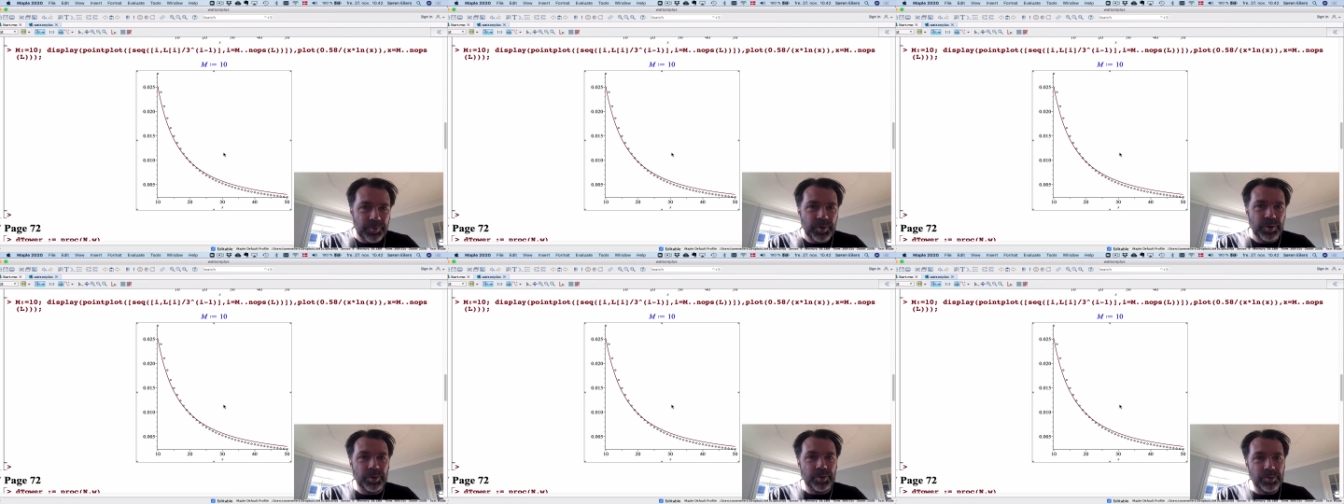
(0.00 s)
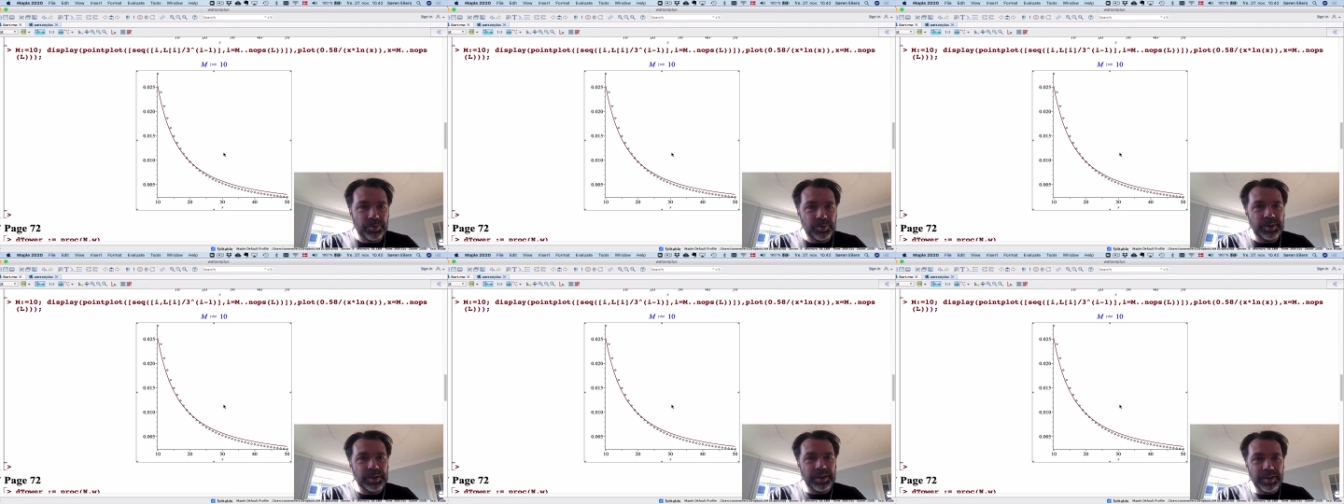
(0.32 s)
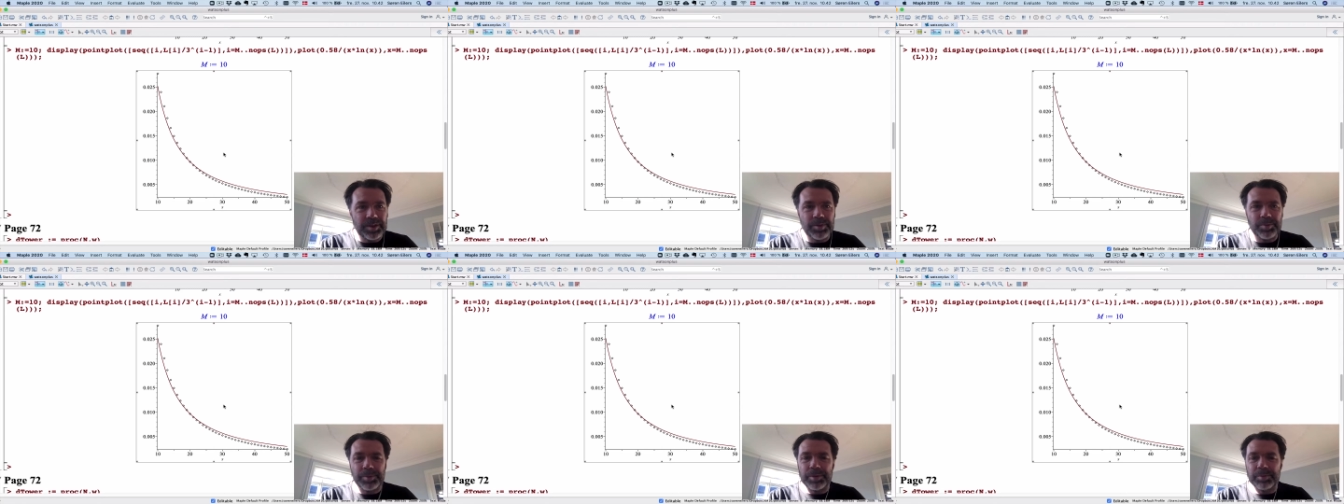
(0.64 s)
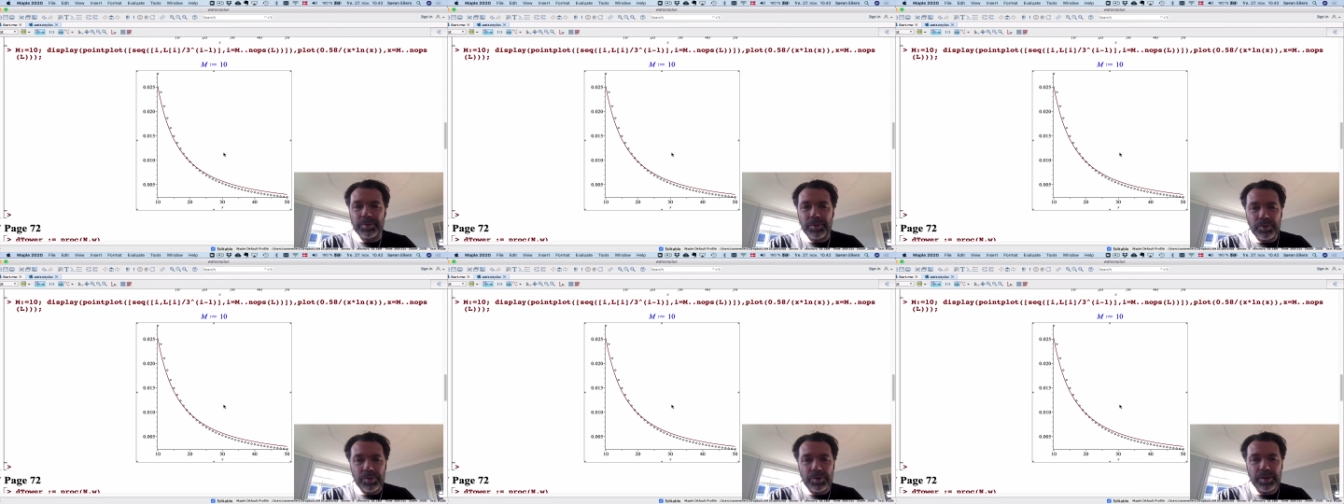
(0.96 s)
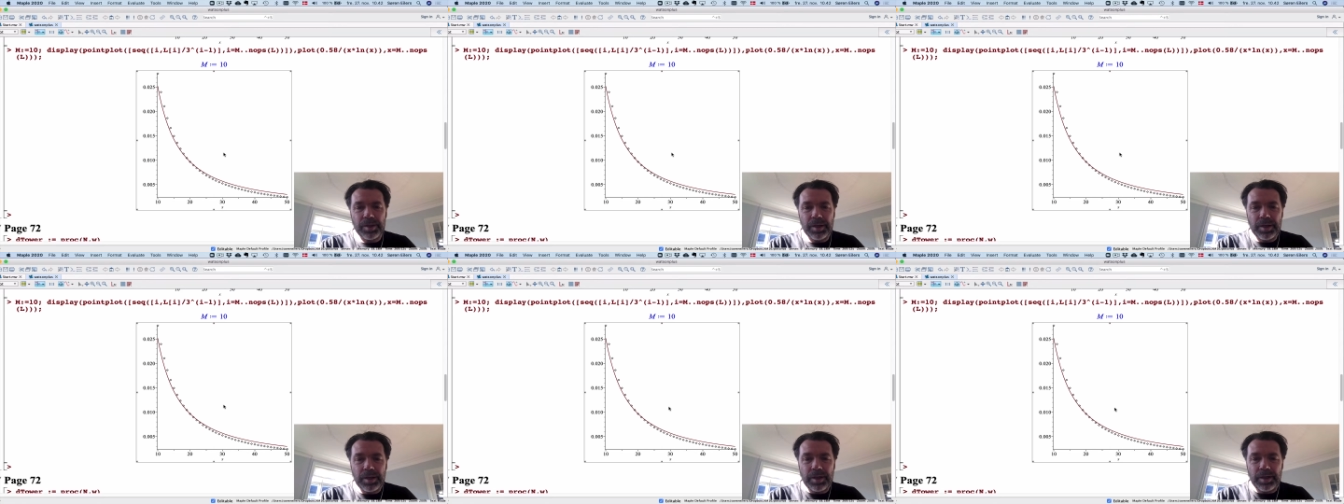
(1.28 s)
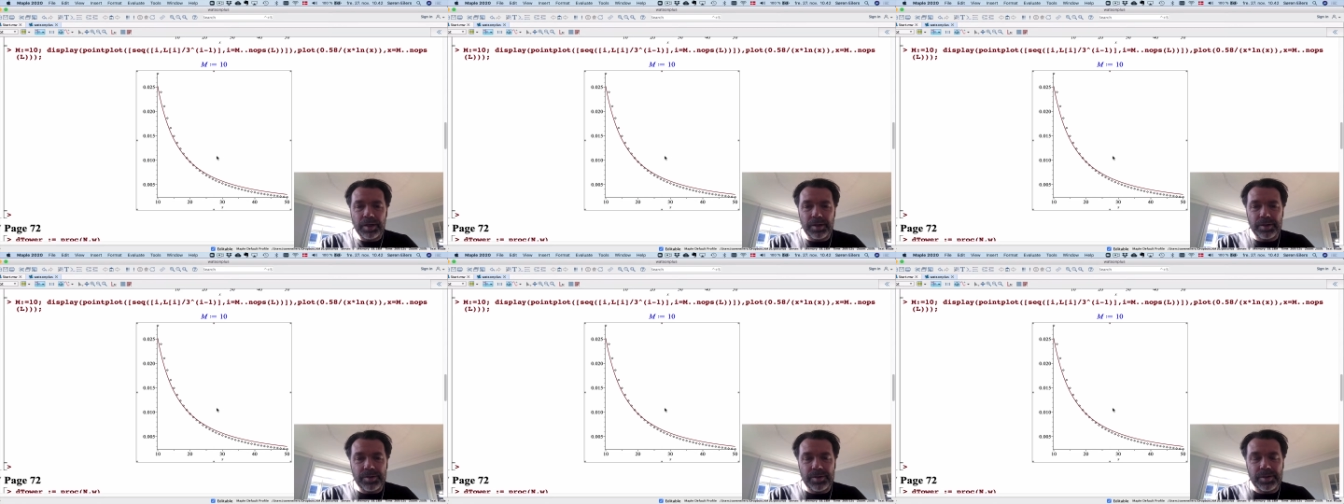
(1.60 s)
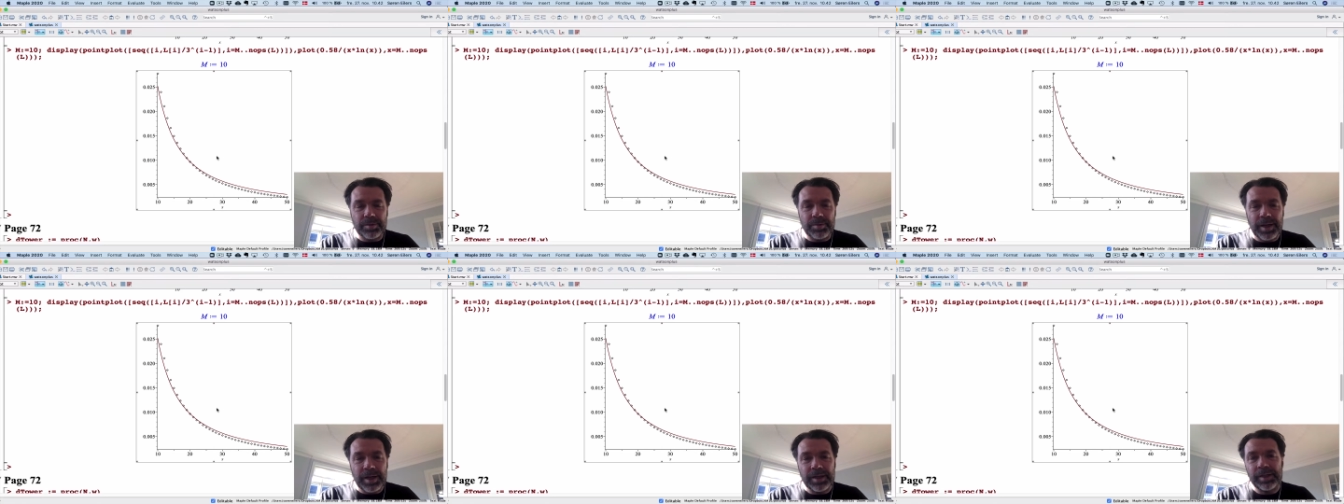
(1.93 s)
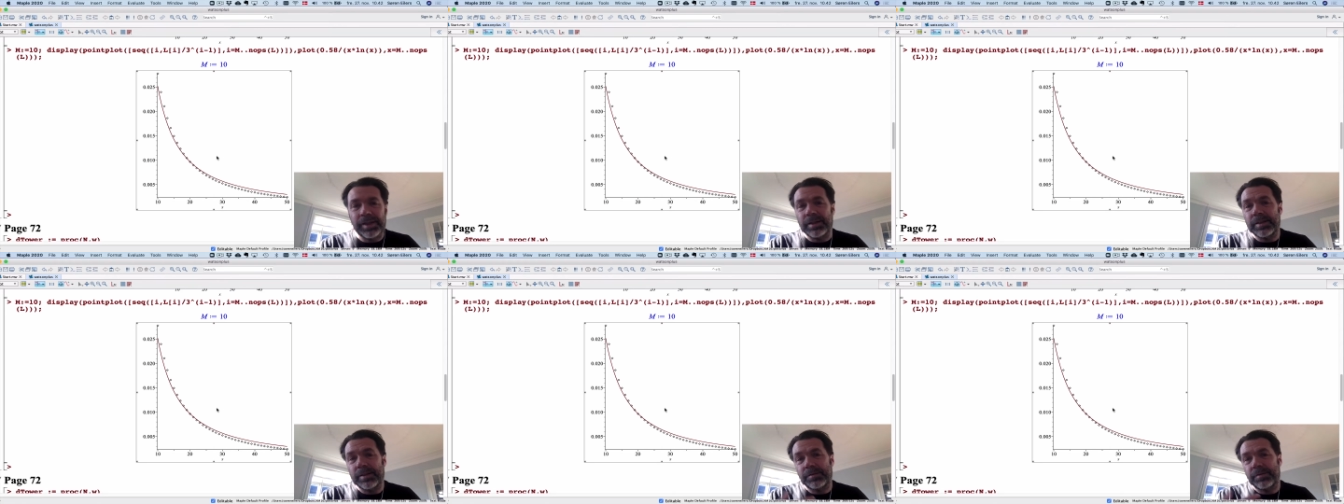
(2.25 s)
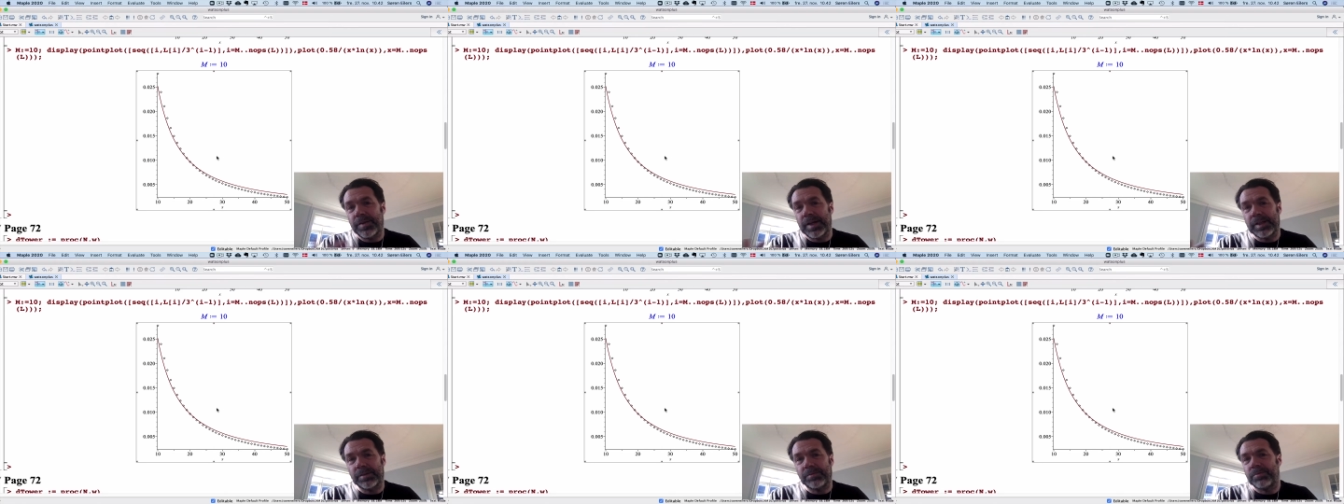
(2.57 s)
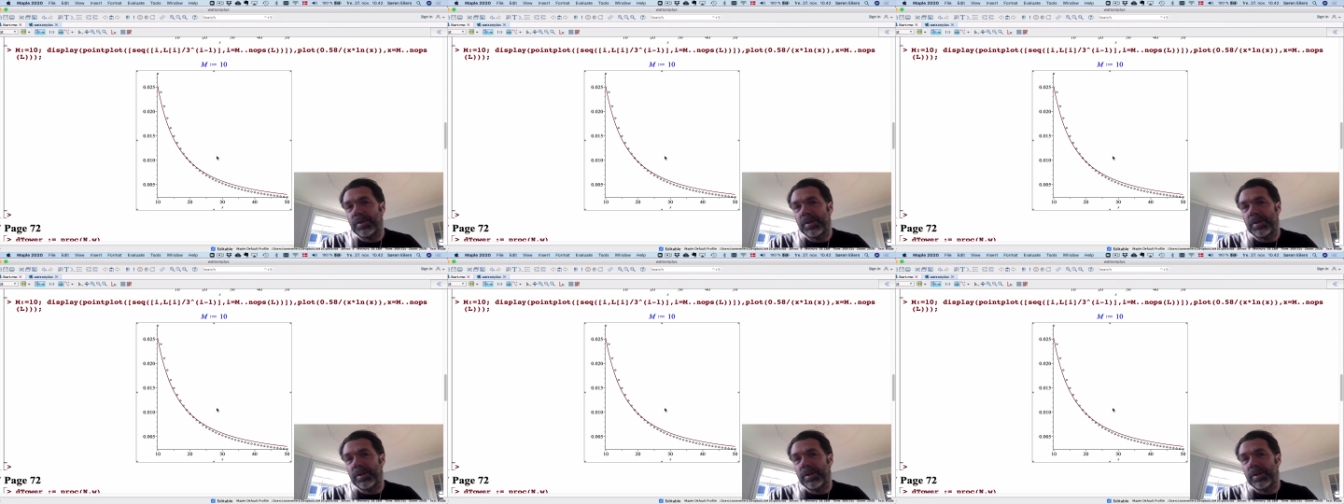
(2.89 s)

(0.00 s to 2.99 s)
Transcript: So we need to be more uh, systematic, and in fact,